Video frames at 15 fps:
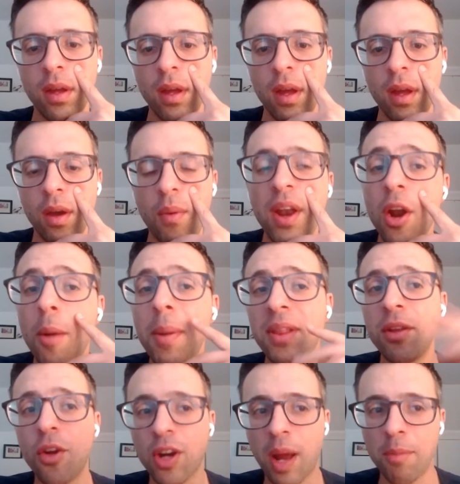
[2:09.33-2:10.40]
Well, I don't know about
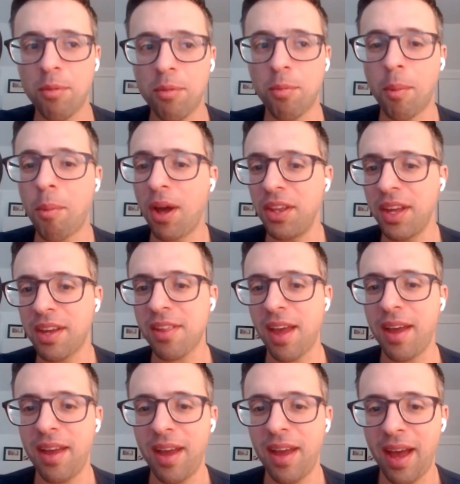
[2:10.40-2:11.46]
the New York Times more broadly because
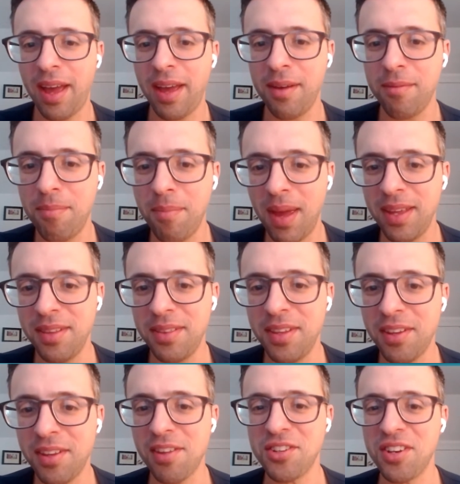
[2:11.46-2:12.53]
I, I have made the
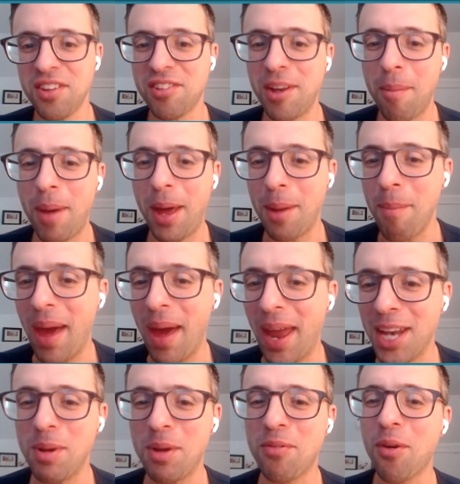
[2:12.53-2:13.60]
decision to step out of
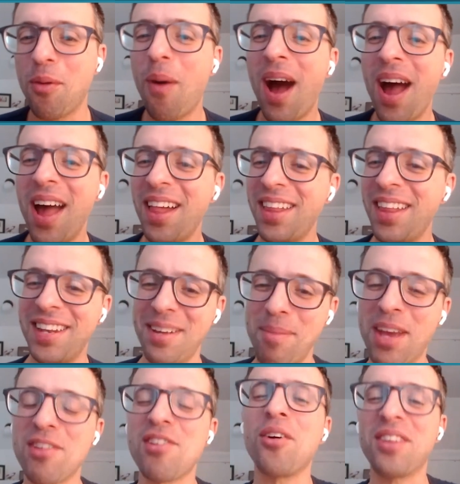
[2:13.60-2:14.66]
management for a while and i am
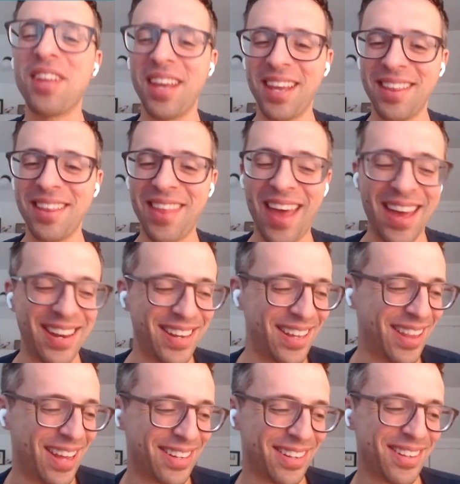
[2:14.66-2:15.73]
exulting in that in
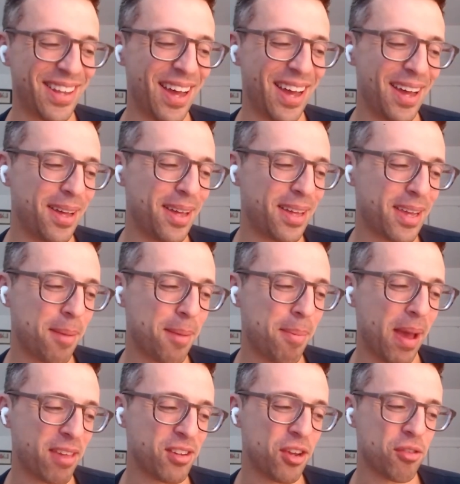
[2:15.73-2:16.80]
that uh,
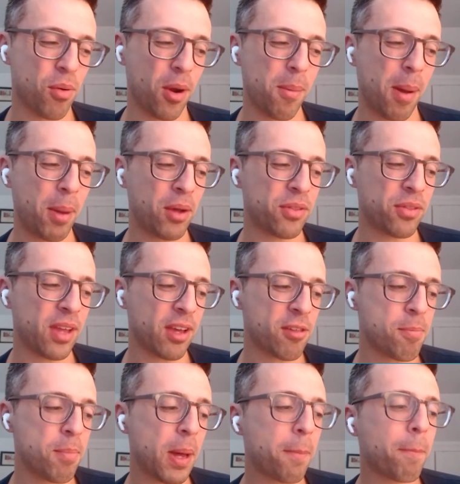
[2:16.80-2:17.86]
capacity to just worry about my own things.
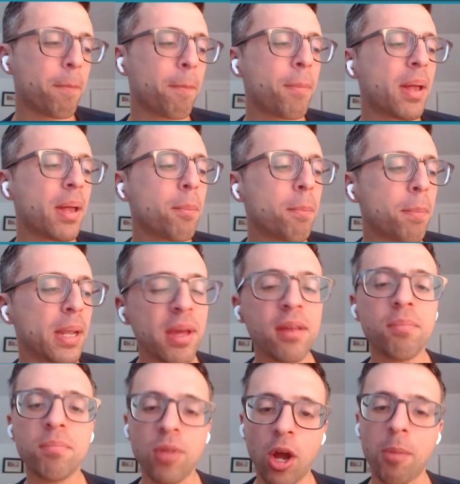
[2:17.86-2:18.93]
But but but let
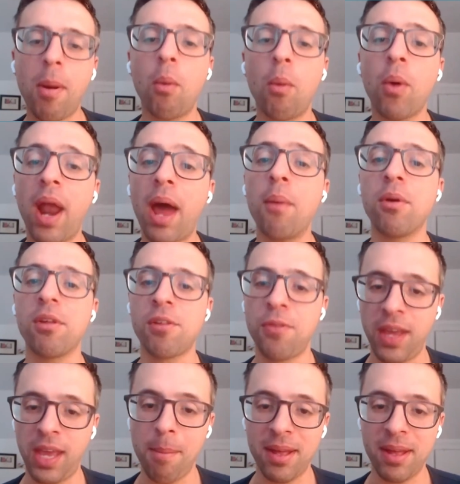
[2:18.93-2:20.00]
me talk about what I was
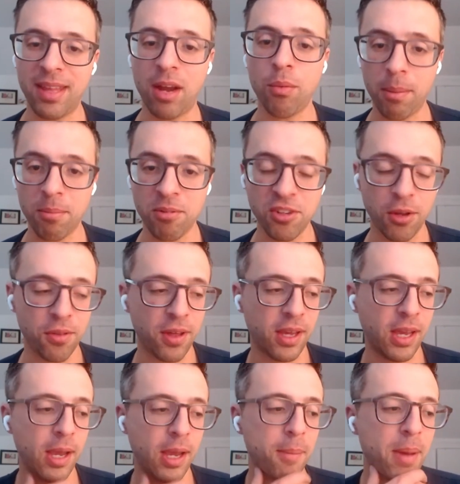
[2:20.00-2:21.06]
thinking about there and what I'm still
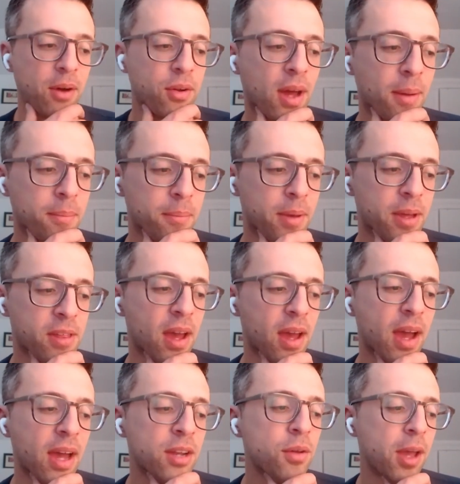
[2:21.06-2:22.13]
thinking about because um,
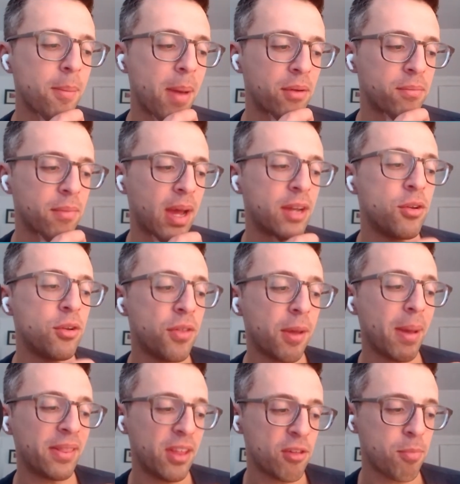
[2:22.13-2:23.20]
I, I, do think about I do think
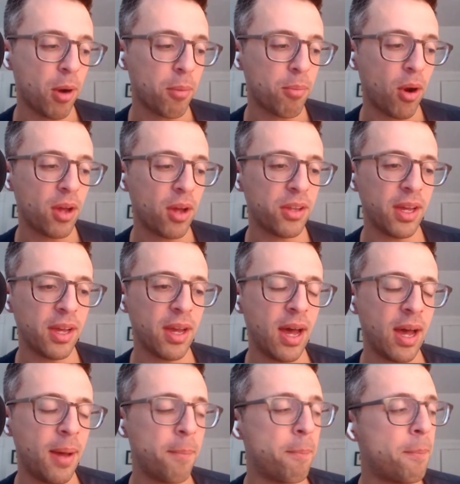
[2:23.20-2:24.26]
about this part broadly.
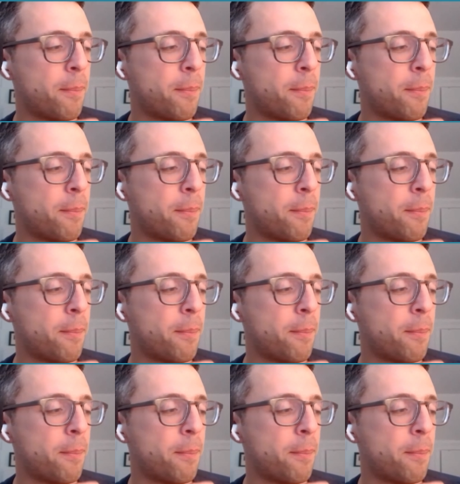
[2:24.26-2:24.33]
Um,